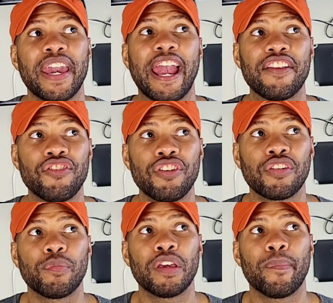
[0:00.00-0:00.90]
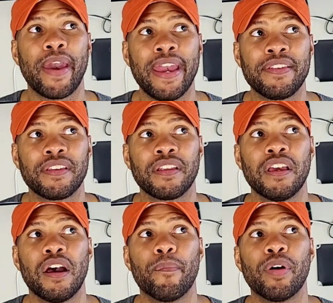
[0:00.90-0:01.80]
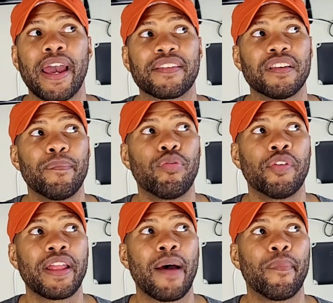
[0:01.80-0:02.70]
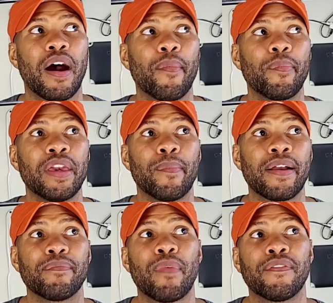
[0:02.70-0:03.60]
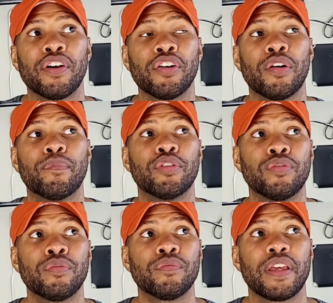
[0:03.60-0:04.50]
Energy is going to be amazing. But at some point, I'm going to be in my Virgo moon,